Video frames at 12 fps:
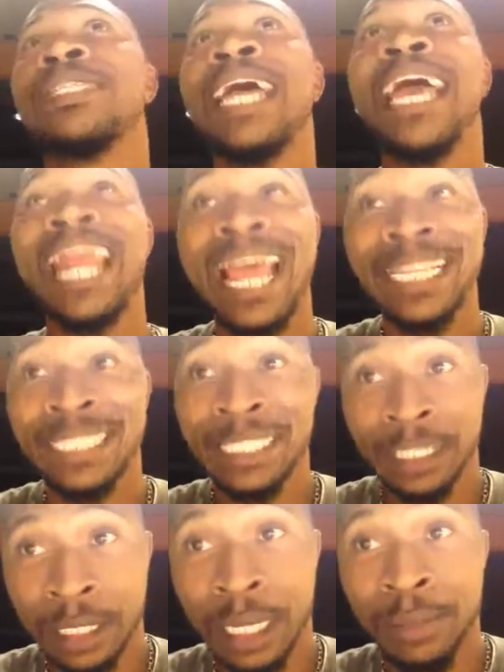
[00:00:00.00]
That has
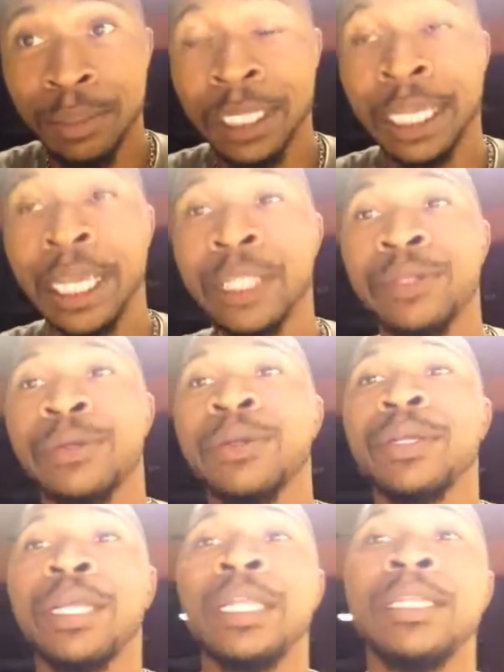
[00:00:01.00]
to come together.
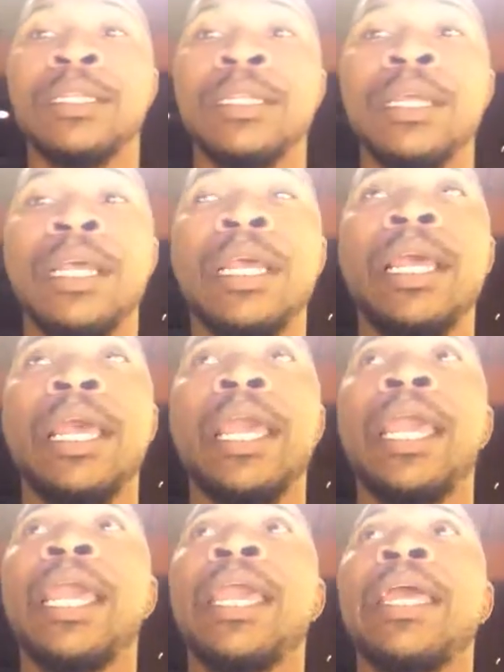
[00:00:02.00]

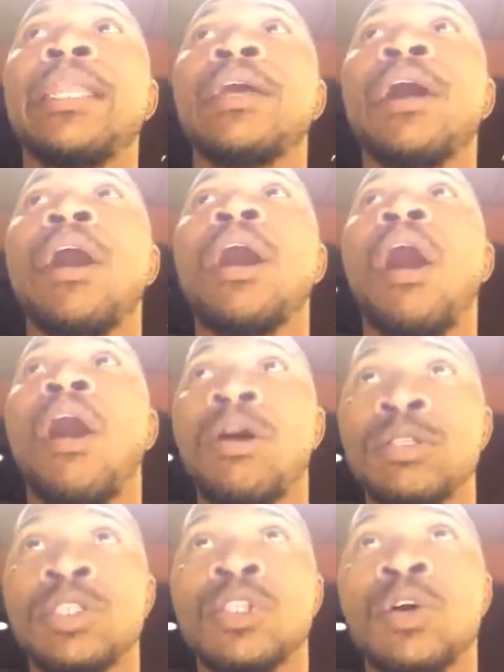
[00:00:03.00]
And
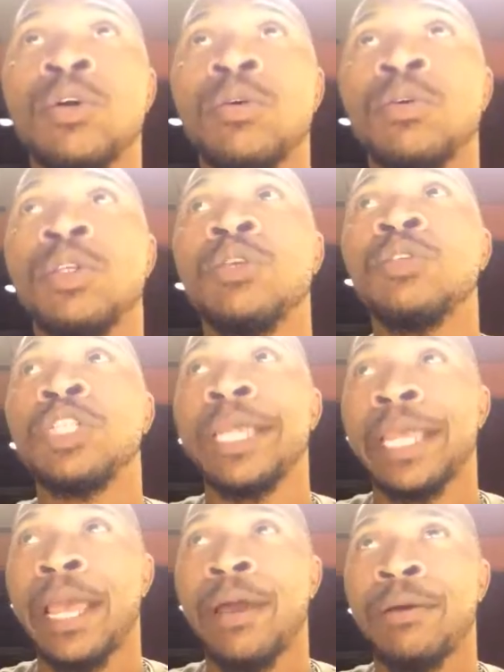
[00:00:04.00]
also, you
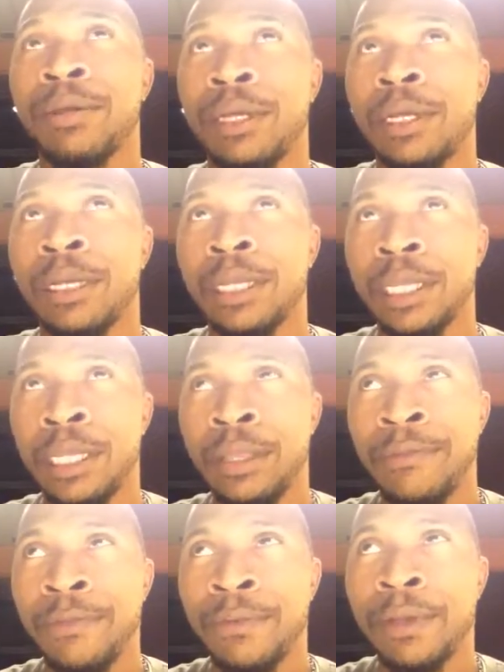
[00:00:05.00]
check out
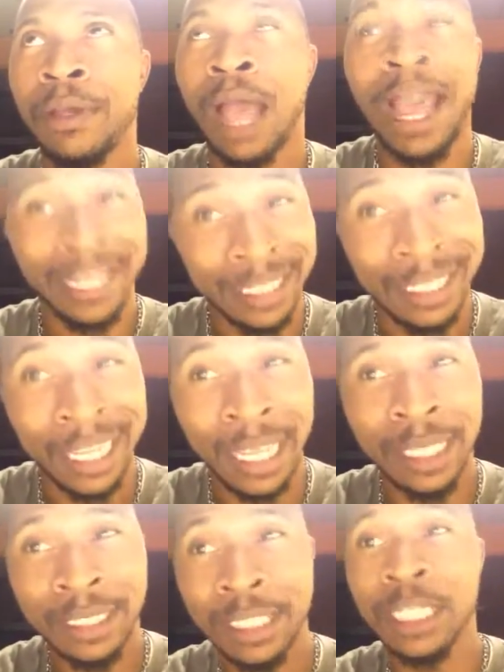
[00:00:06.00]

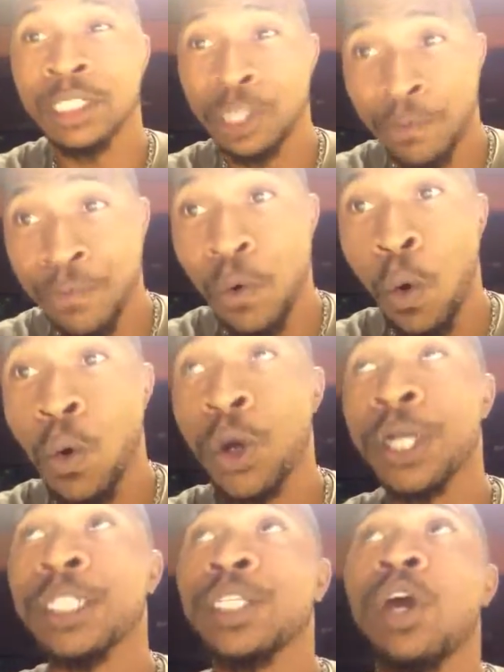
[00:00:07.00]
Isaiah
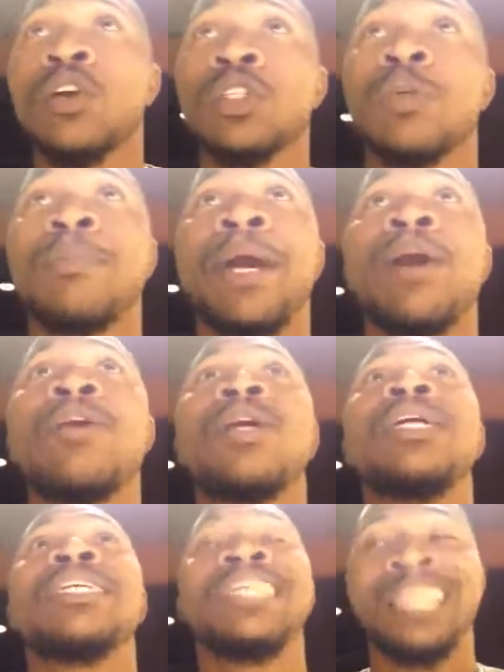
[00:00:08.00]
64, talks about
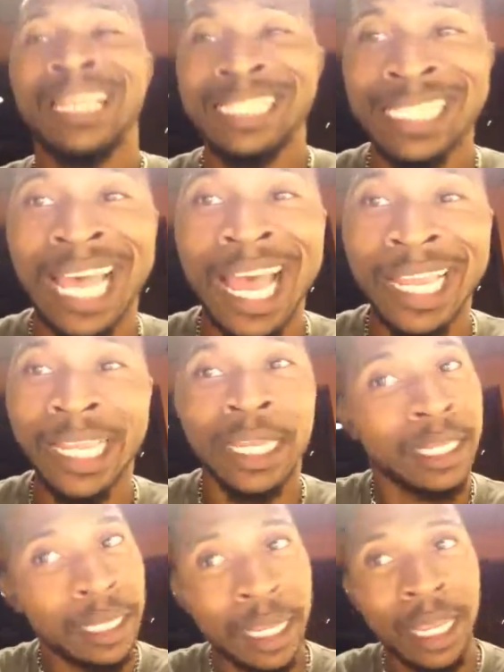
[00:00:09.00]

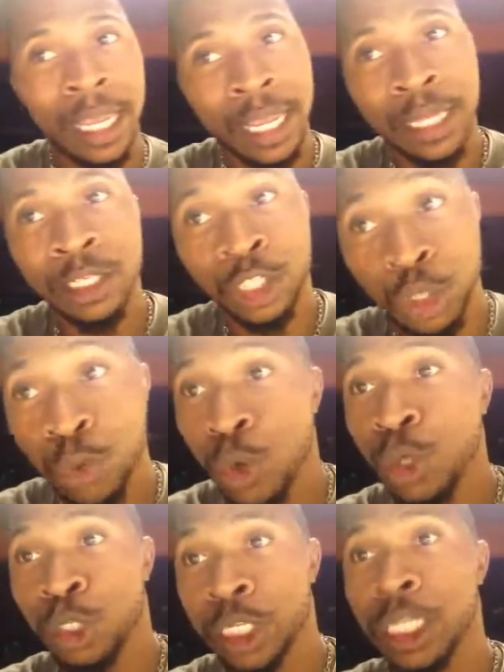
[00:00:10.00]
Zion in
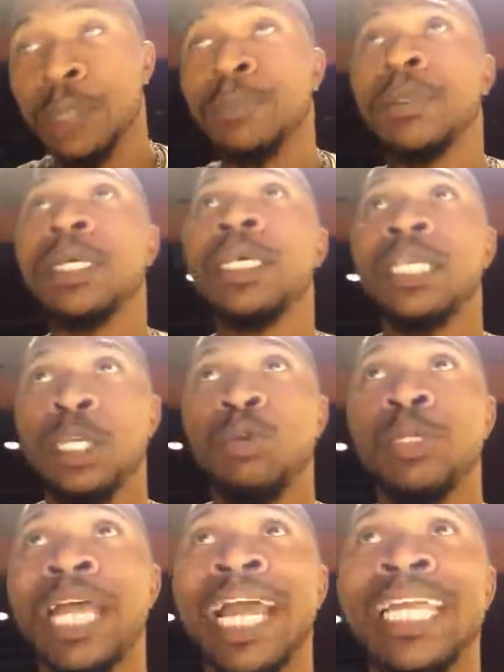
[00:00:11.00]
Jerusalem
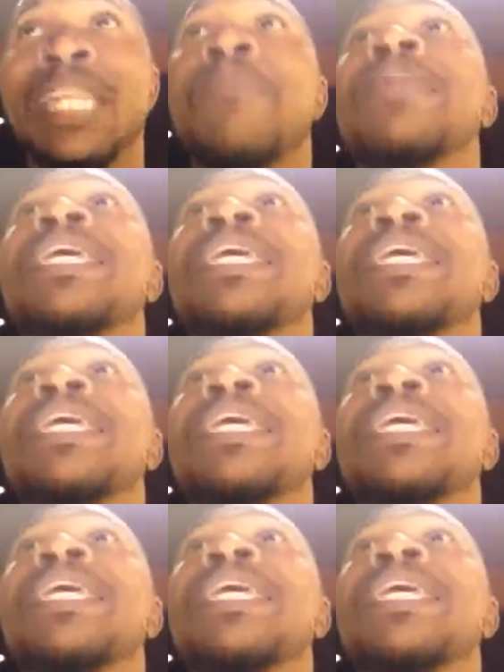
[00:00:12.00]
uniting,